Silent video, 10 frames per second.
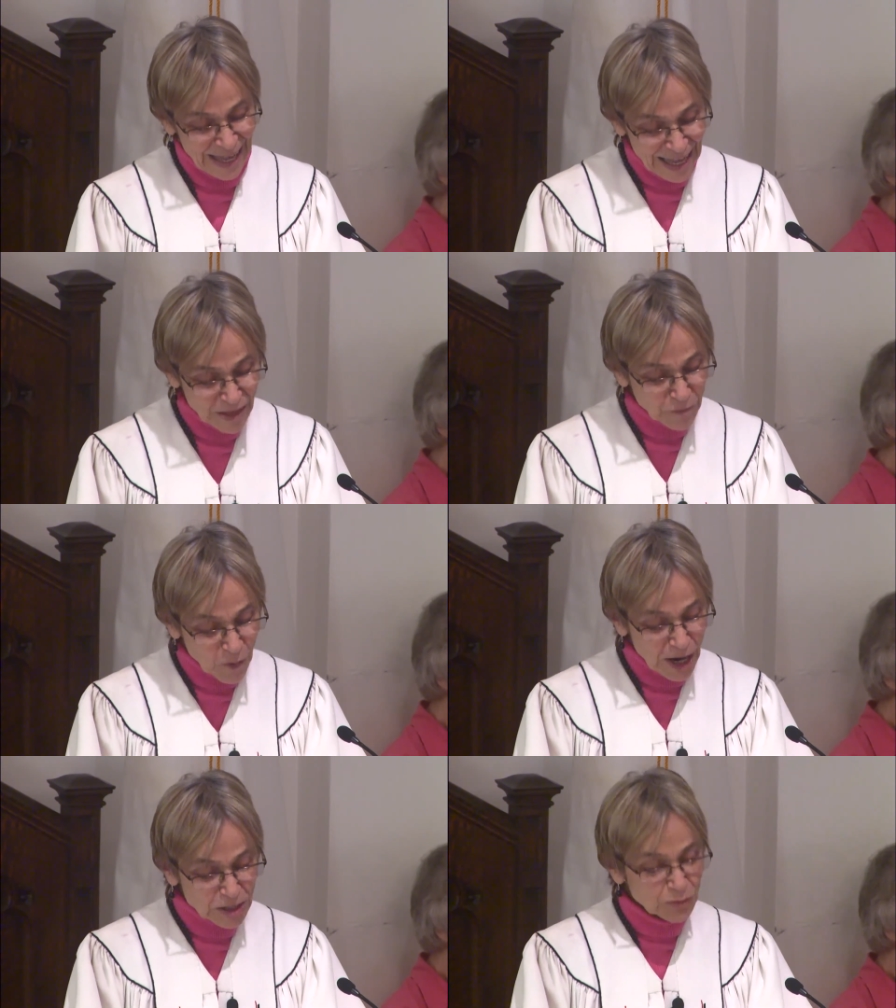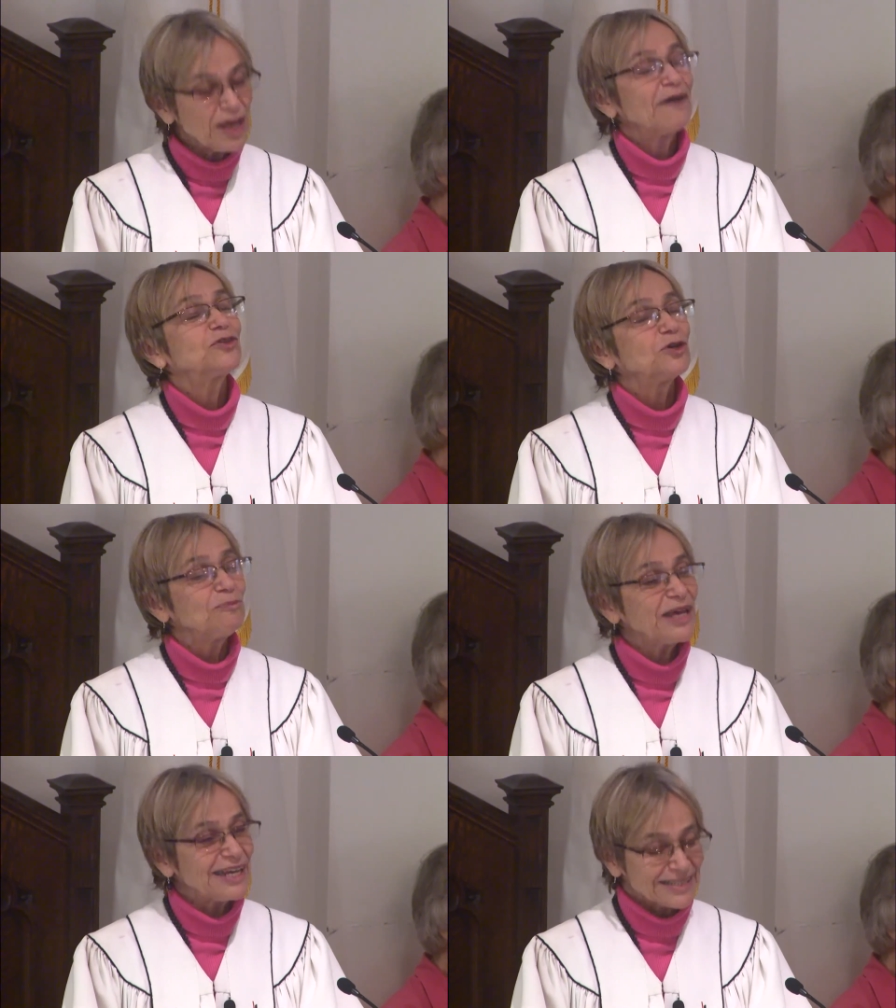And the voice, we have to
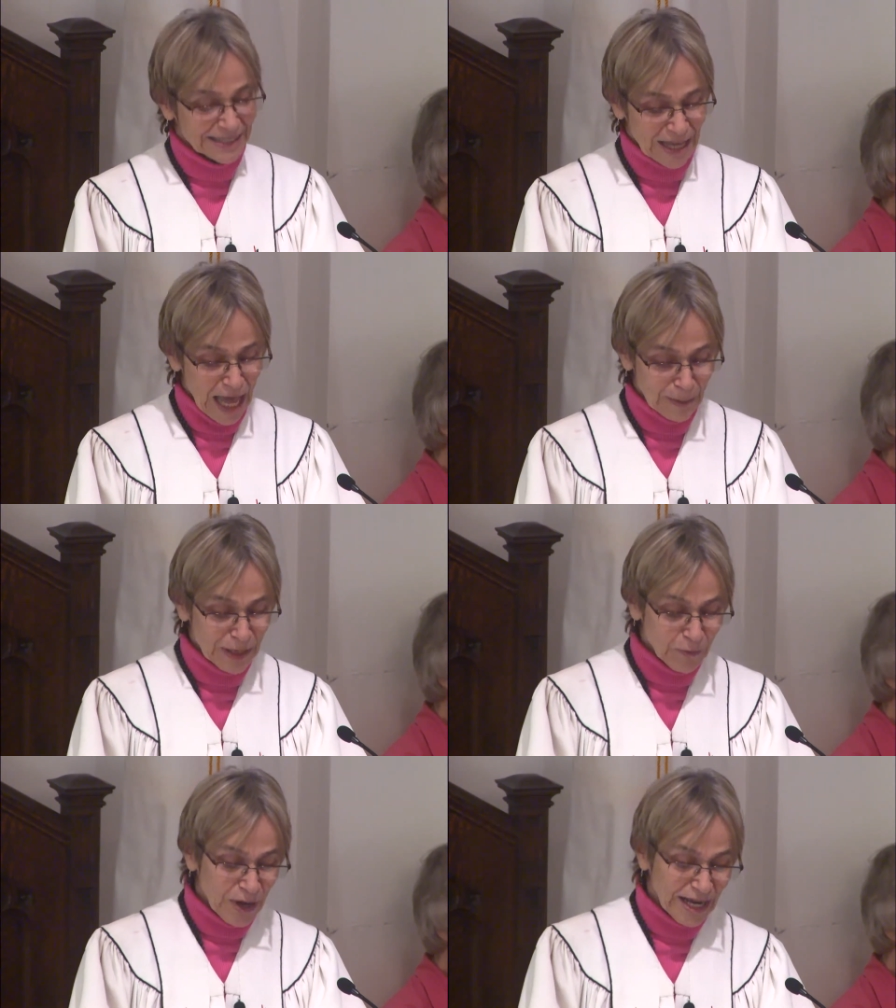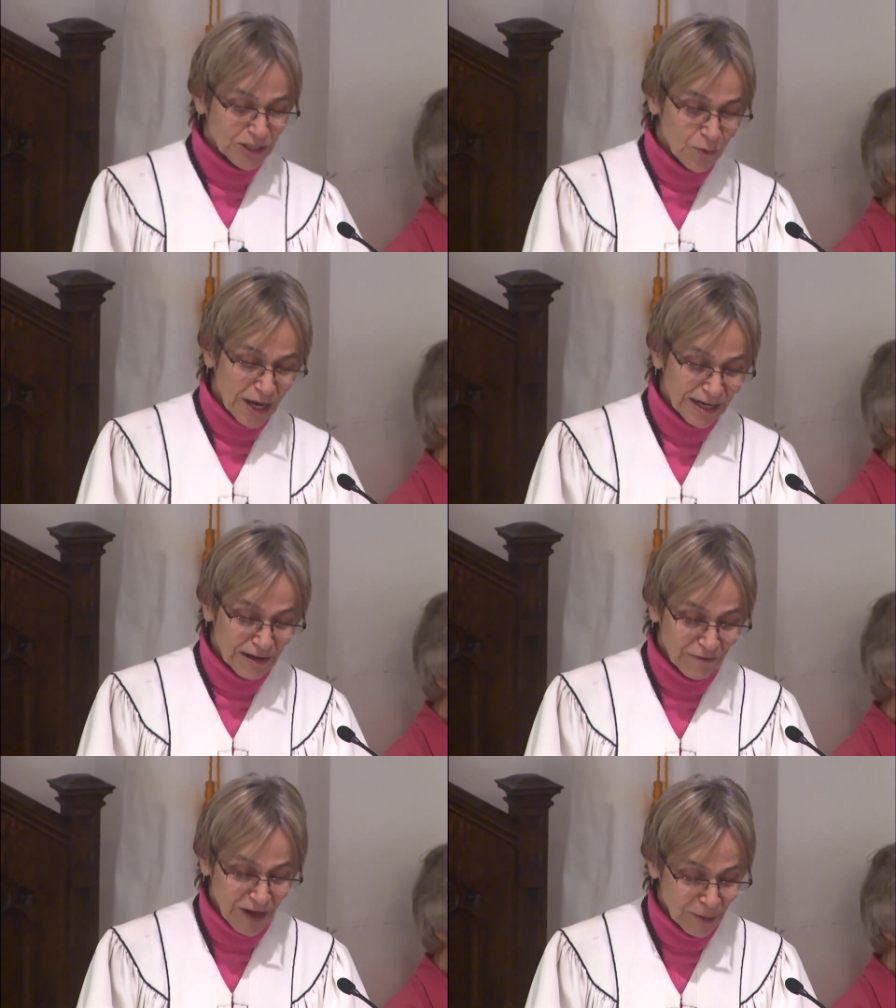admit, is a common way to
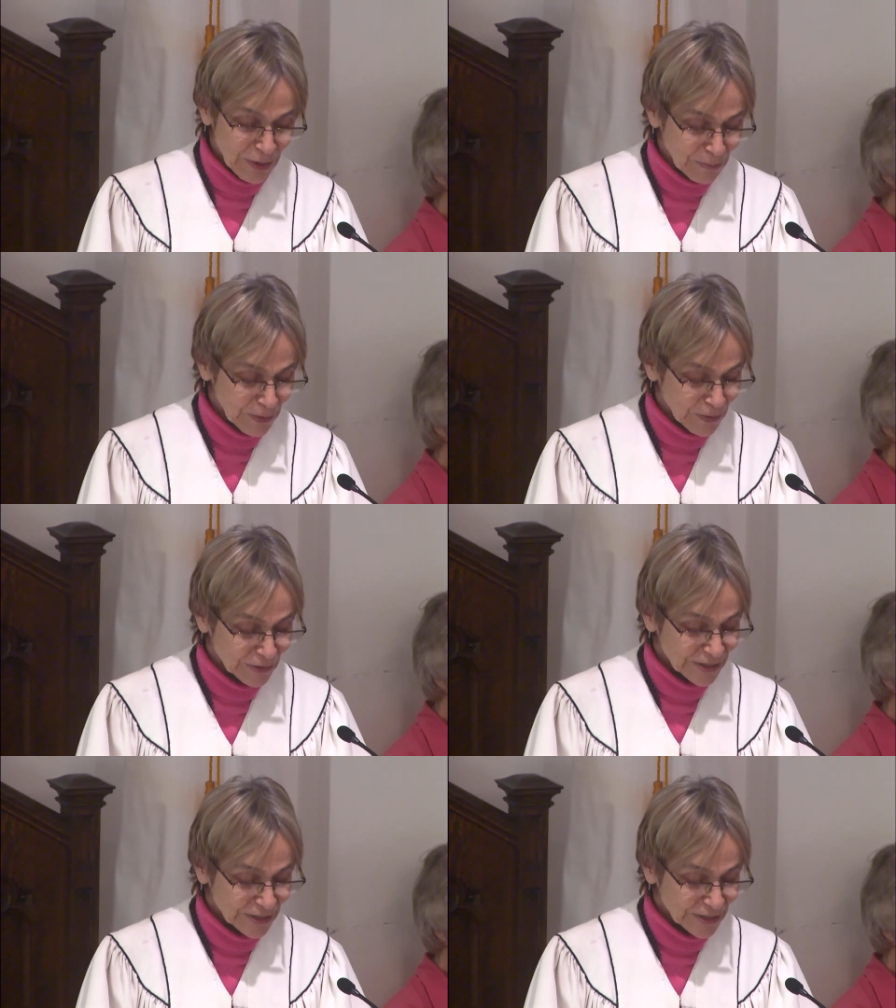identify people.